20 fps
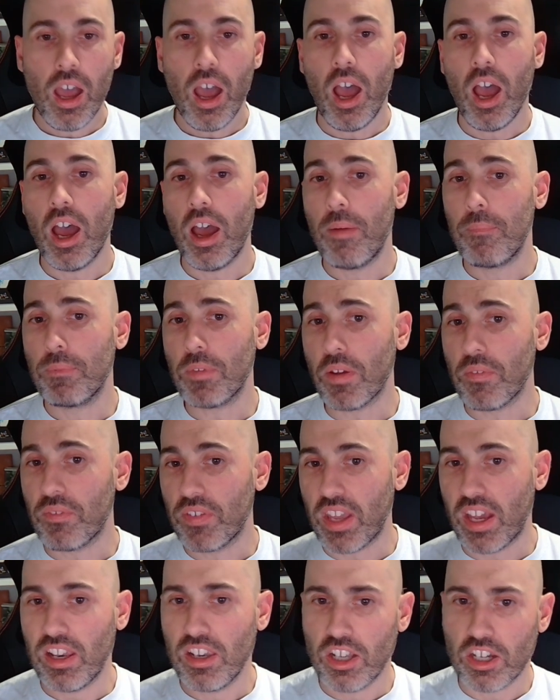Don't
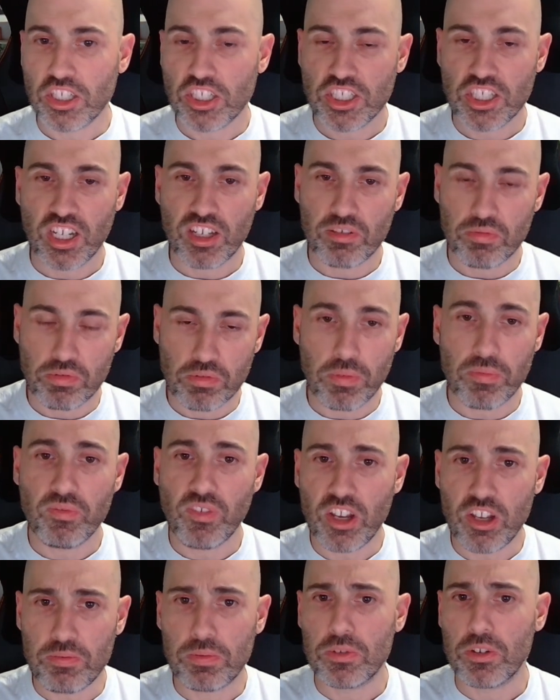forget, like, share, subscribe,
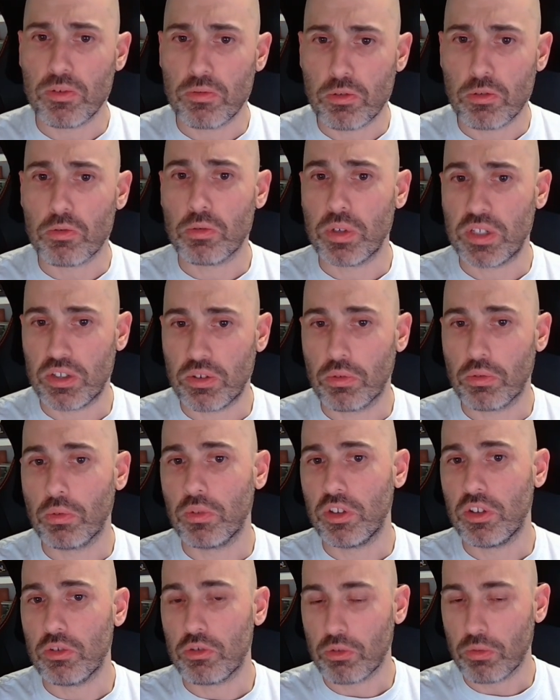Facebook, YouTube, Twitter, and all
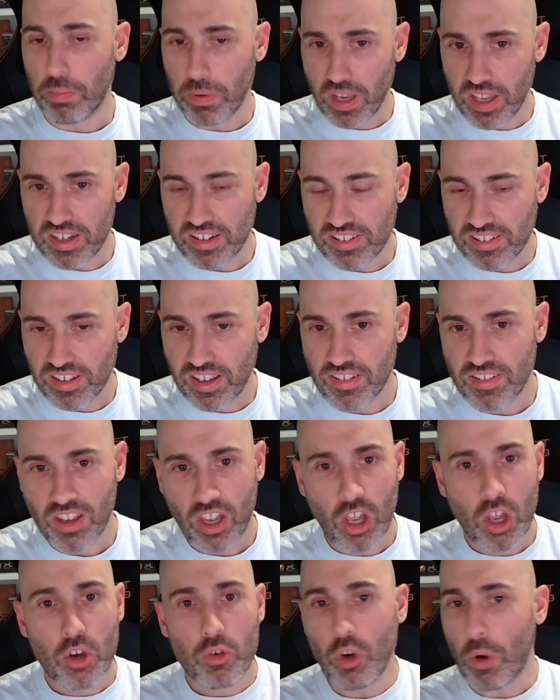the usual places.
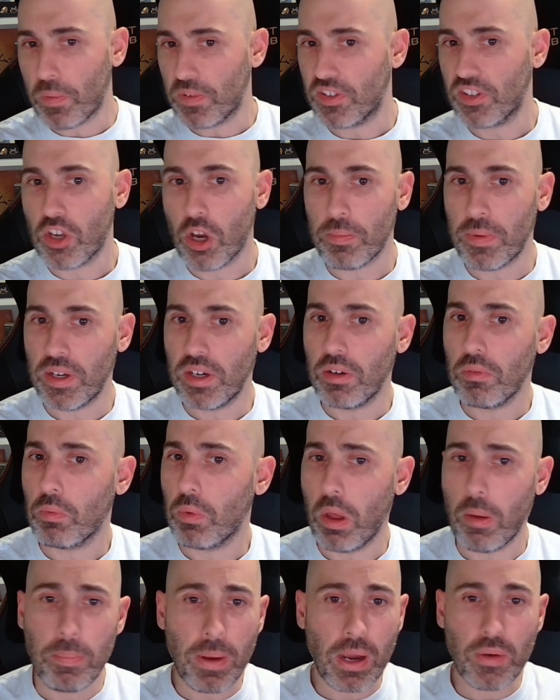Drop us a comment
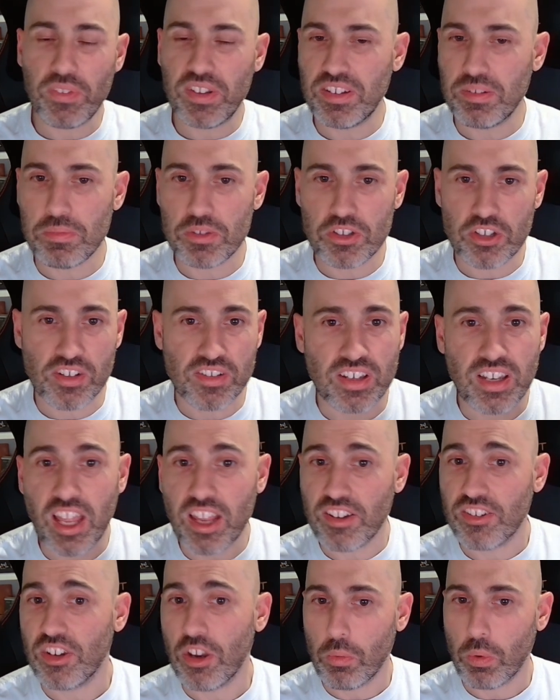about these images and let
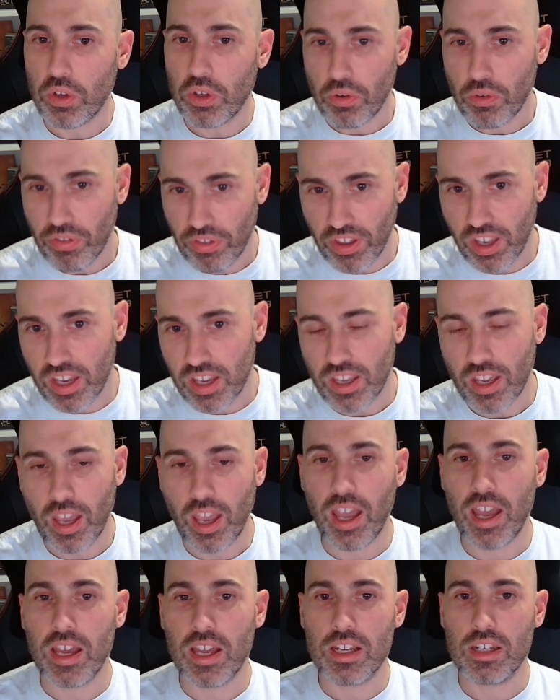us know what you think,
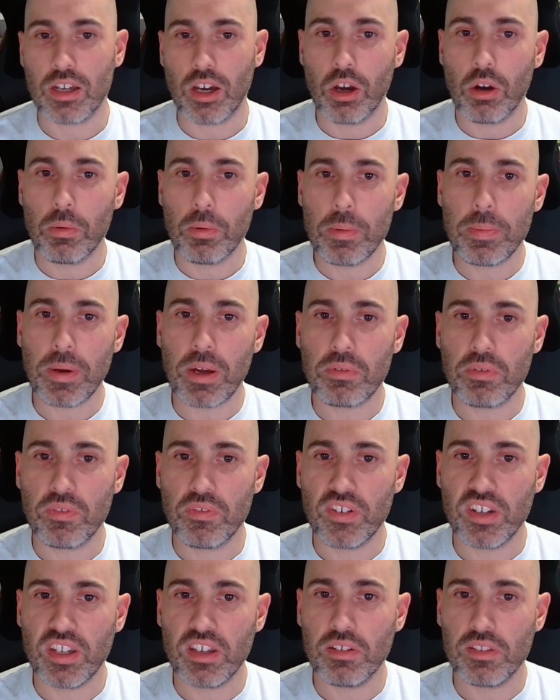and I will be back with a
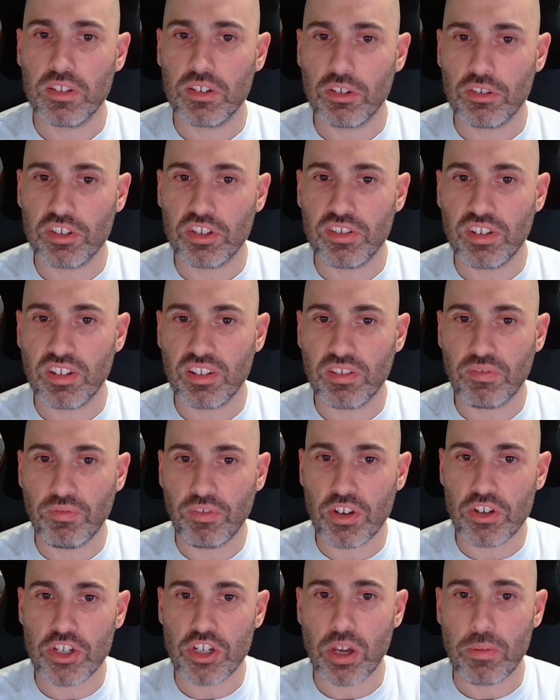video in the not too distant
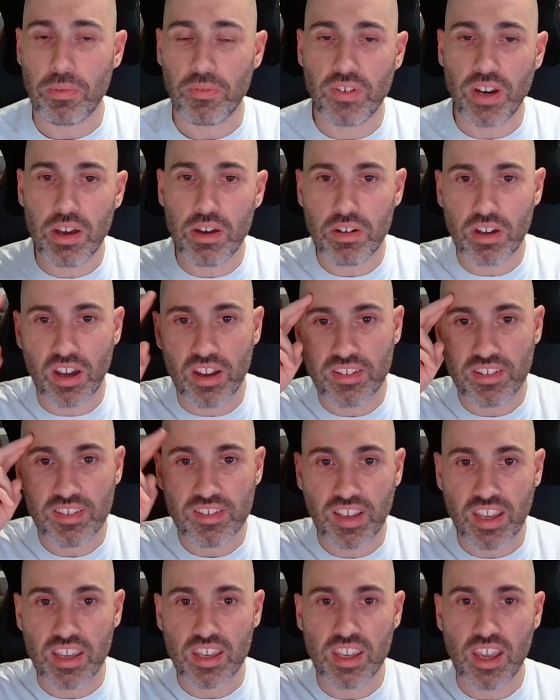future. But for now, guys,
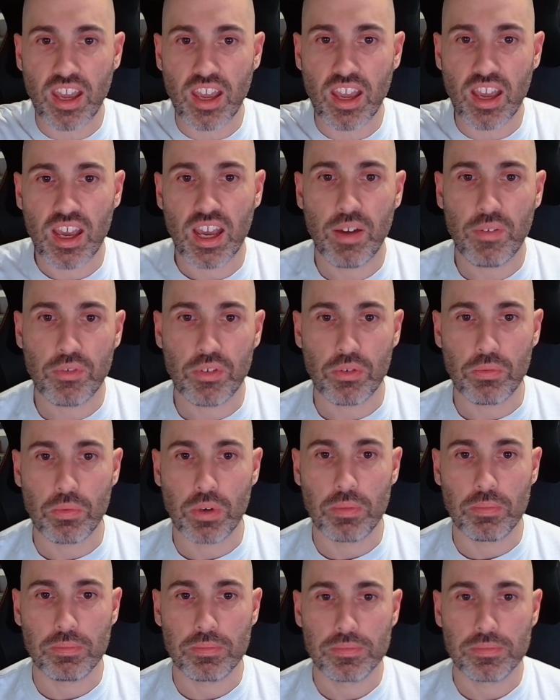take care, have a good one.